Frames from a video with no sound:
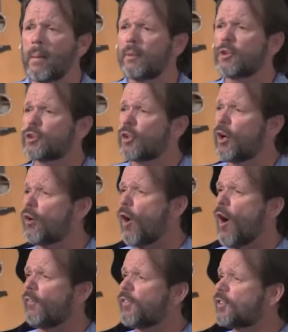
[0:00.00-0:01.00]
going to start
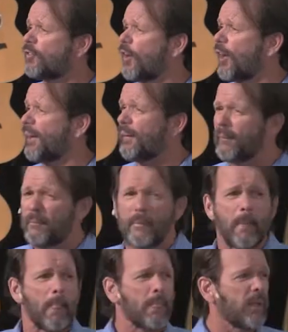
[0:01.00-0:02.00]
off this very
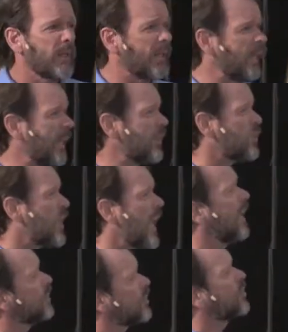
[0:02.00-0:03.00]
intense